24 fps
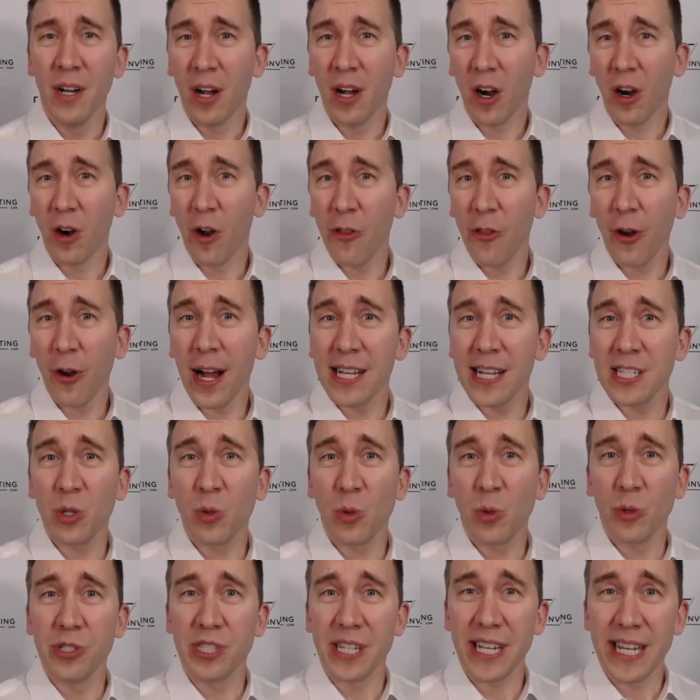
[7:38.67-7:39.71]
are other high
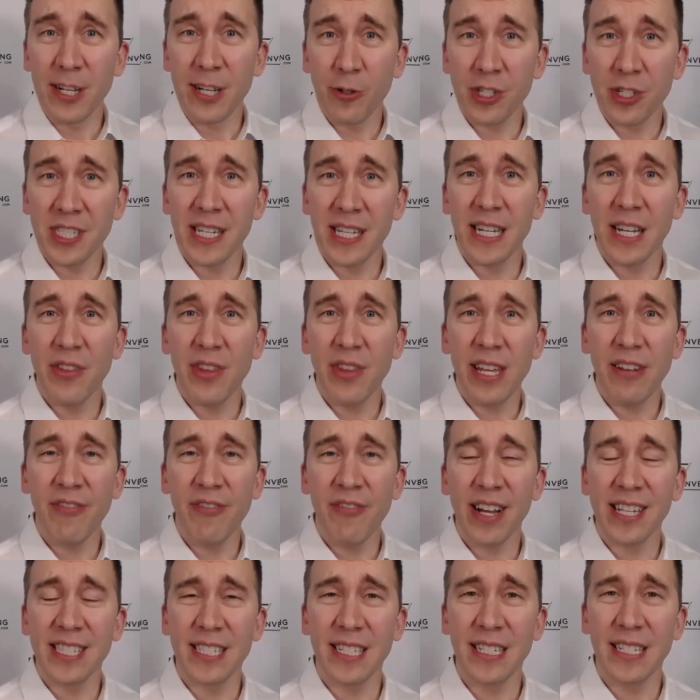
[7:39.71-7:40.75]
schoolers interested in the
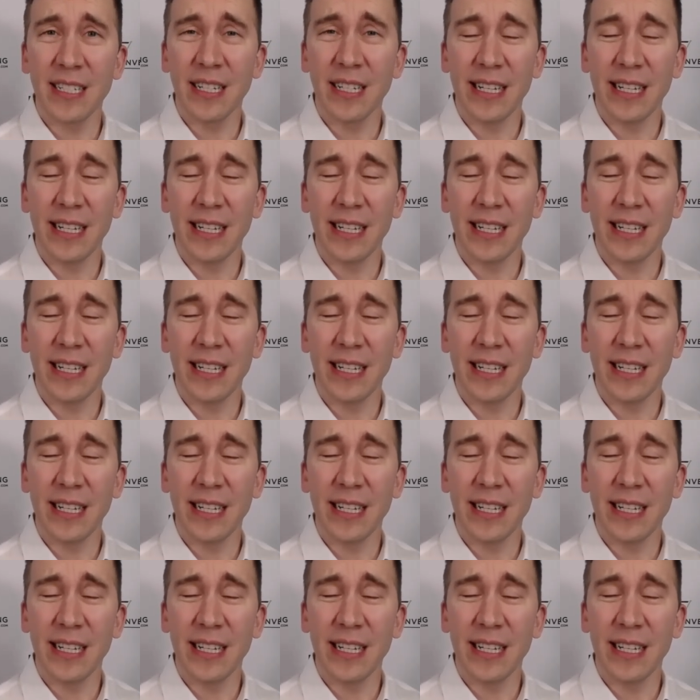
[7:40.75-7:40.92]
investing